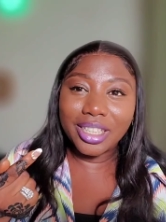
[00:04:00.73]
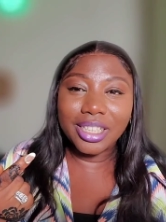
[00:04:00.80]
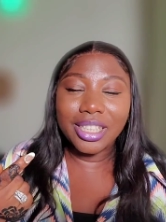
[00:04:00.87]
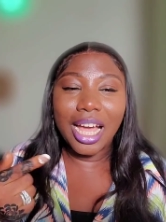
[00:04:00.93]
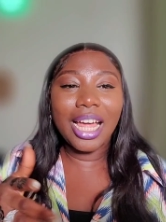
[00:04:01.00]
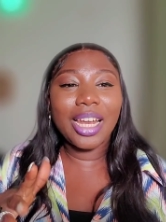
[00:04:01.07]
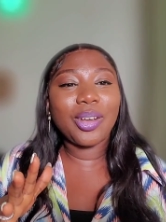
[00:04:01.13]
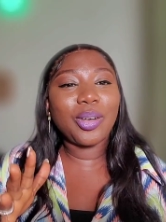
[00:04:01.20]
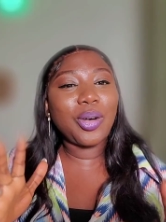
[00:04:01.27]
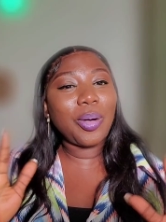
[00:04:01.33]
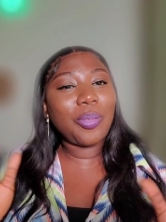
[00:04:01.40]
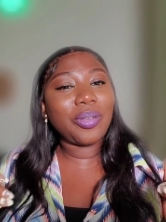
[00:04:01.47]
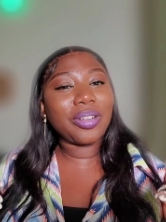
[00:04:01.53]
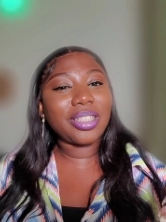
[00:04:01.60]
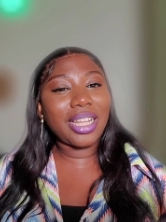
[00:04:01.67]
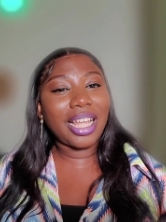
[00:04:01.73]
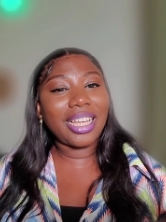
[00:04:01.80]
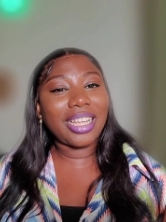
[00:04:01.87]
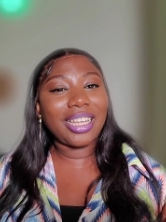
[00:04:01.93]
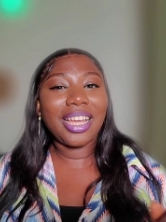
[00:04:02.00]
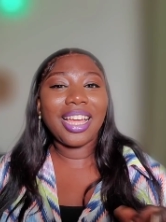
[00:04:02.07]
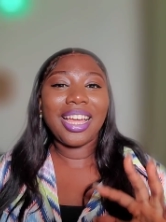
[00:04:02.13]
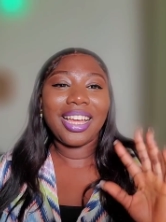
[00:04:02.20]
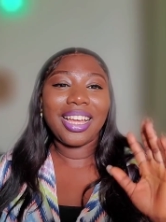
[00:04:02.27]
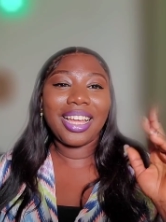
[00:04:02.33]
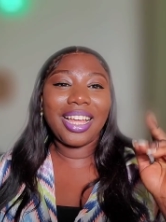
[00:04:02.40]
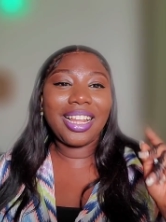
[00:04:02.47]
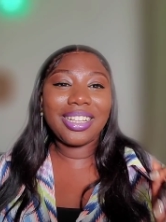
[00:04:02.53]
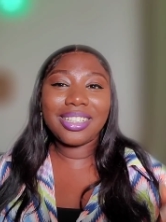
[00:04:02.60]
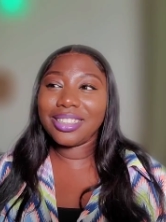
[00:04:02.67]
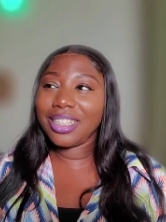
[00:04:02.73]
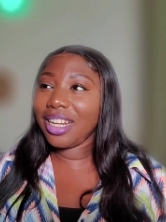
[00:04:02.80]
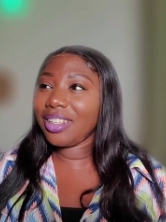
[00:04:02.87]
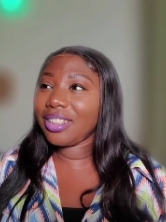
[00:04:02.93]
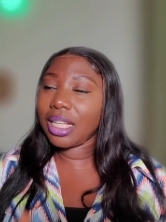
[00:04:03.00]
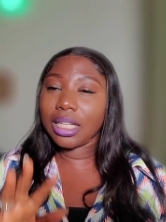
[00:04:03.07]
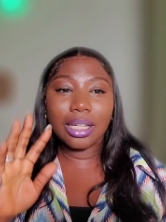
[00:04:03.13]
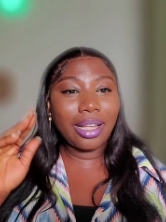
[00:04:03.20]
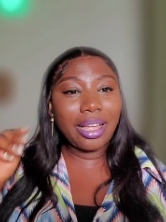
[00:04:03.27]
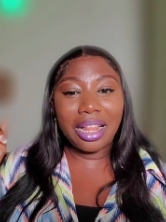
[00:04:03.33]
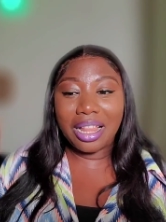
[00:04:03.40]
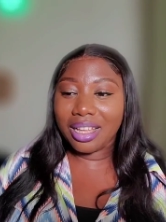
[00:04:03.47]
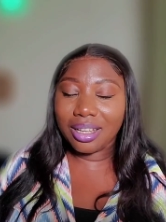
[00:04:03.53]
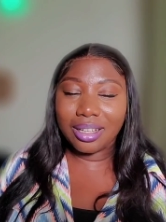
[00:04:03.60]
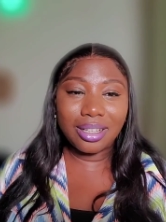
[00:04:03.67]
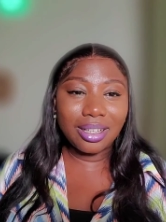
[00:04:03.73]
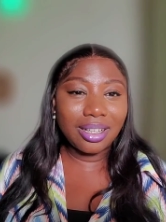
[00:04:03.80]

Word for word: in and gum was like, hello. Nelo like, hello.